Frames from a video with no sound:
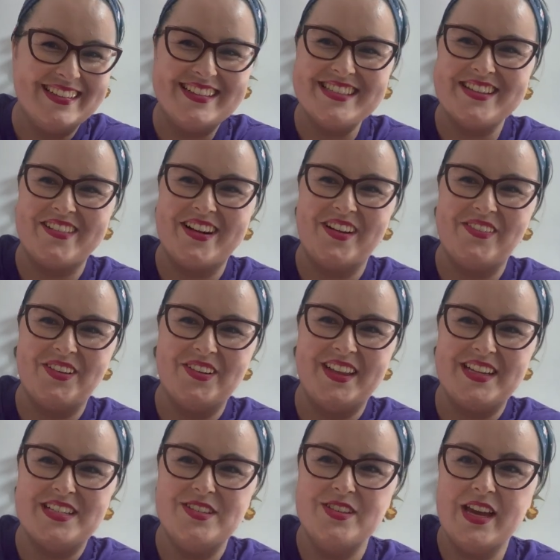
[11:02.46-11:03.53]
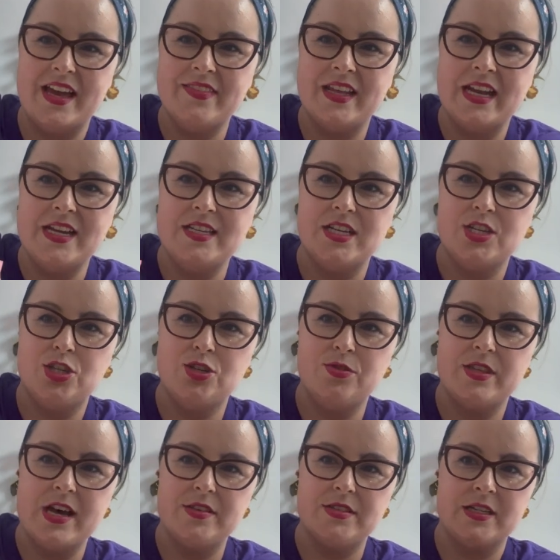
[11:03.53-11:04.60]
so however you'd like to do that. And then I did two
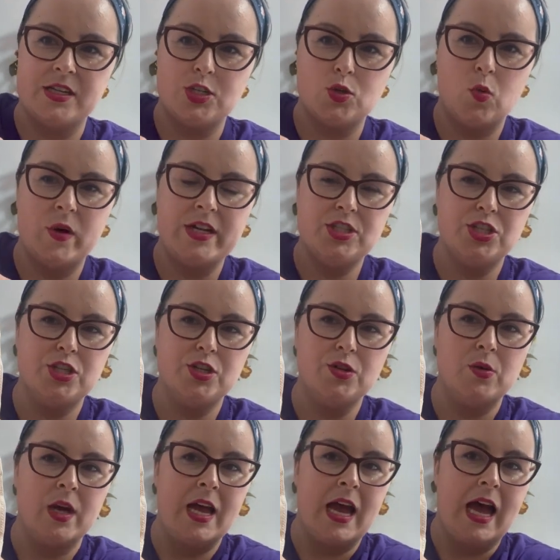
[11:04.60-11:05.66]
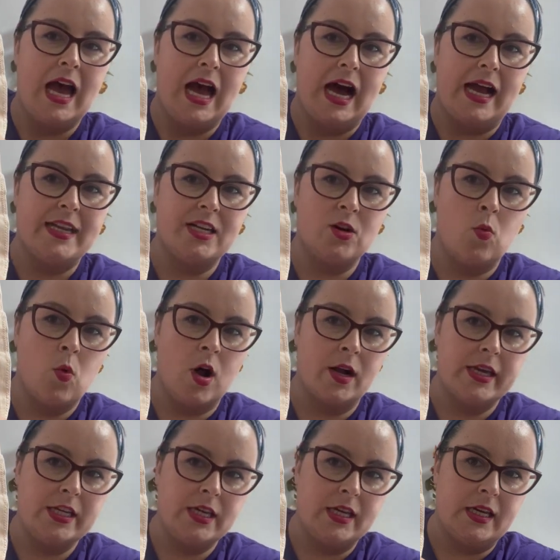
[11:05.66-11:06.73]
thousand twenty-two. I did a
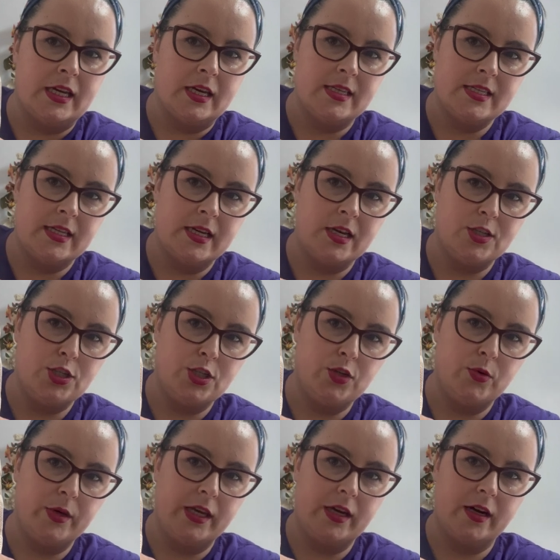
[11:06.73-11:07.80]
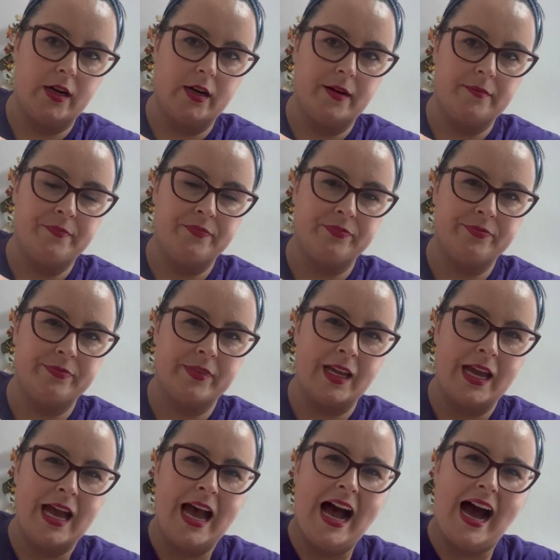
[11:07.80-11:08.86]
wonky two here.
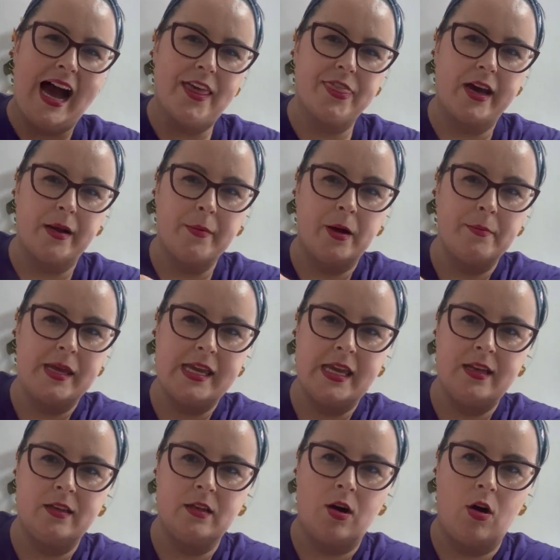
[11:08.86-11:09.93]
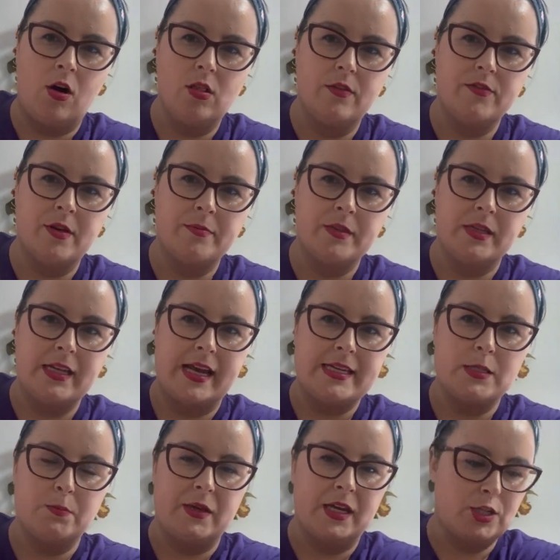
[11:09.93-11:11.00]
I thought about making all of them the
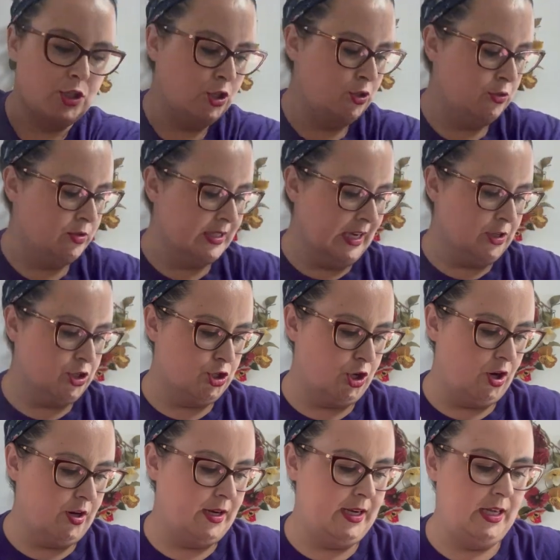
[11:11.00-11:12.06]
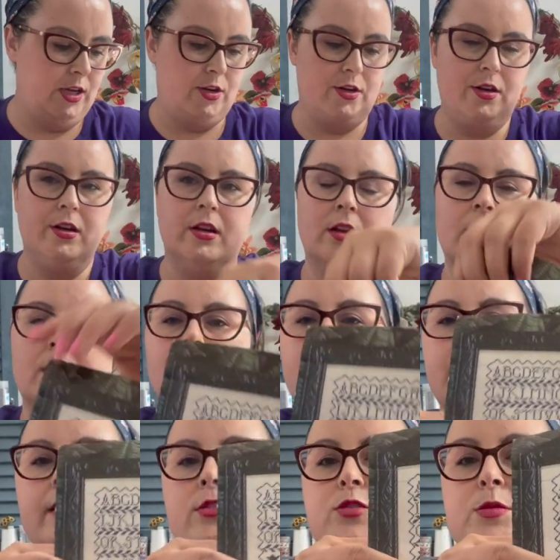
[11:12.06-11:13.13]
nice big twos as charted here,
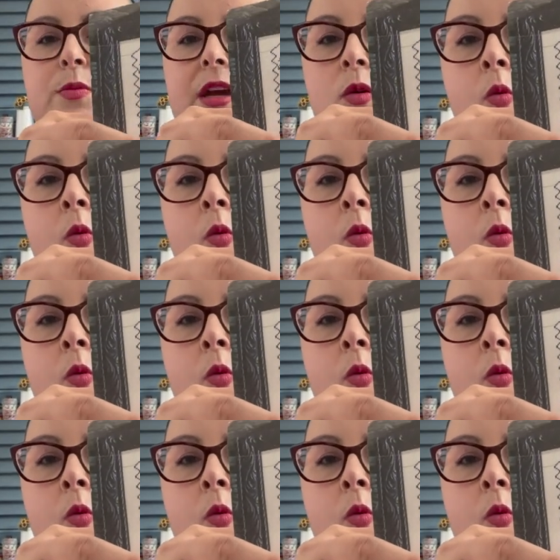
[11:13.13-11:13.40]
like those big